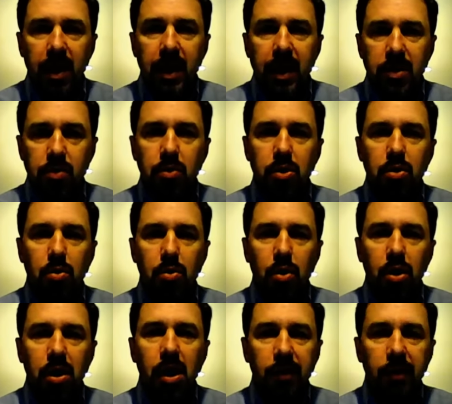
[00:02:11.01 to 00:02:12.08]
That's what the
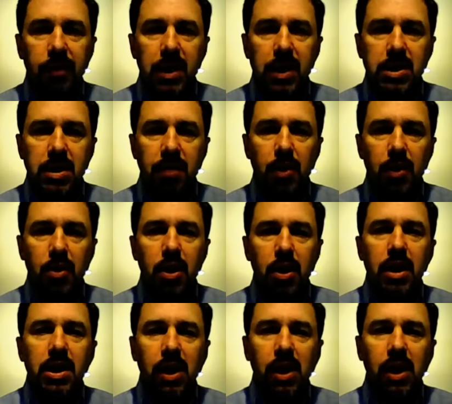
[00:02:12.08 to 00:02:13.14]
word covetous, if it,
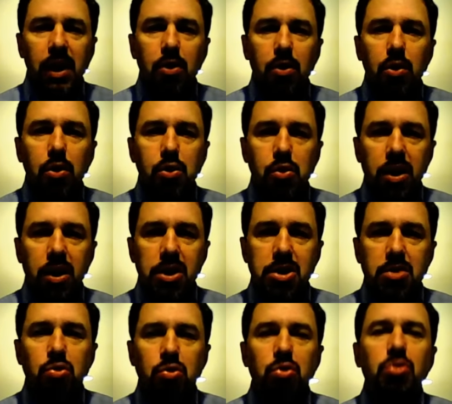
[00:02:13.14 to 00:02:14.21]
in the literal
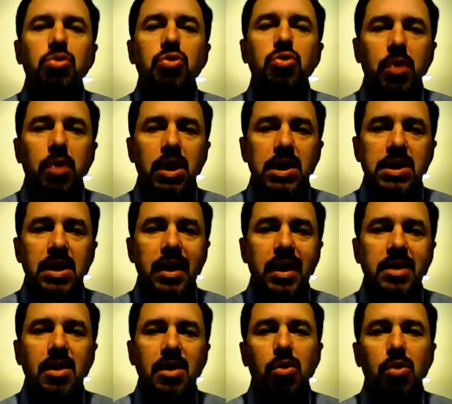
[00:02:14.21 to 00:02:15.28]

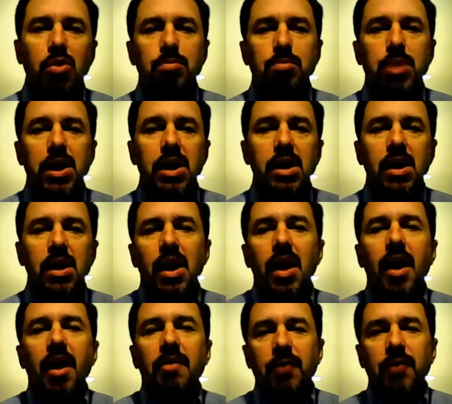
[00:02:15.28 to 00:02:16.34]
translation, would be
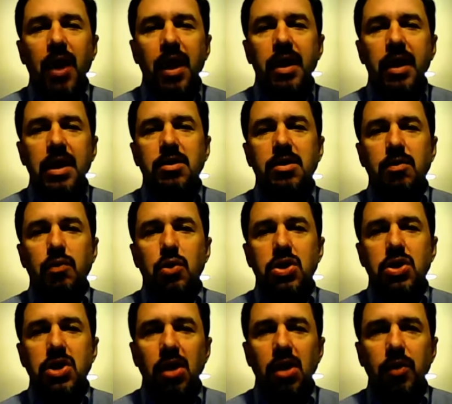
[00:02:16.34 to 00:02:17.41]
a fondness for
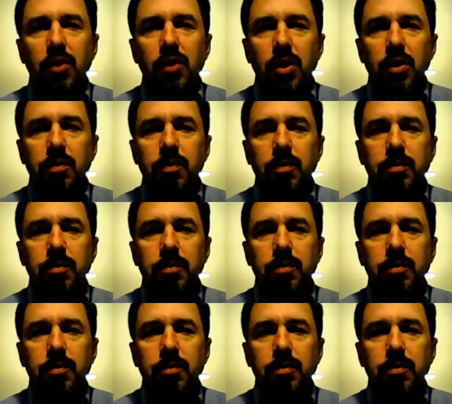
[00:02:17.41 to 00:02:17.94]
silver.